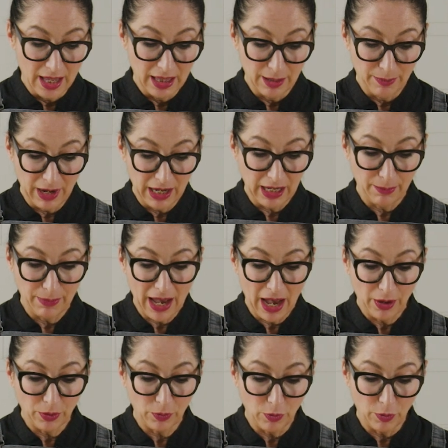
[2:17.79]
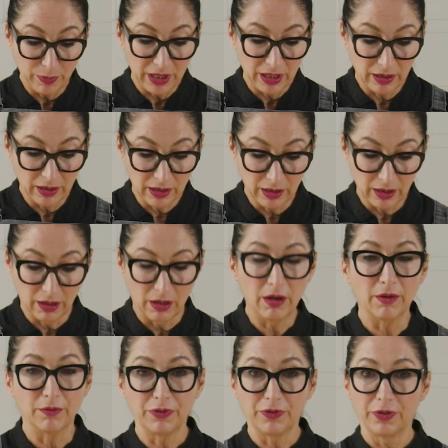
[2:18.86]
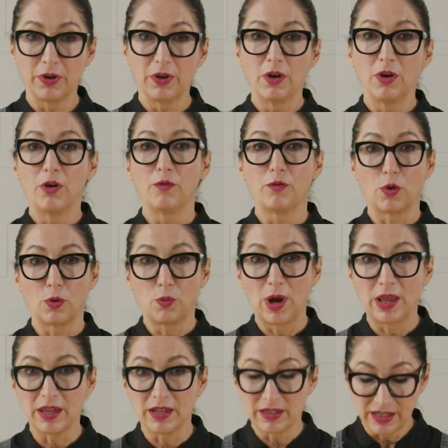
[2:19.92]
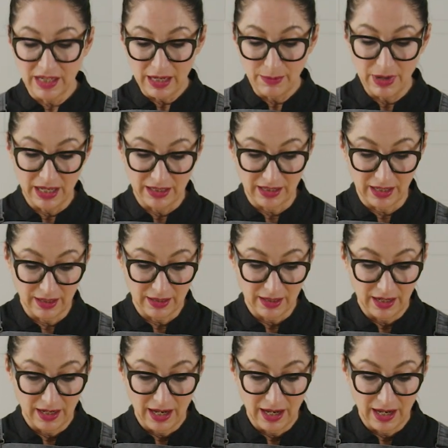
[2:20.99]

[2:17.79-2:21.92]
The baking powder will be a little oomph for when the steam hits it.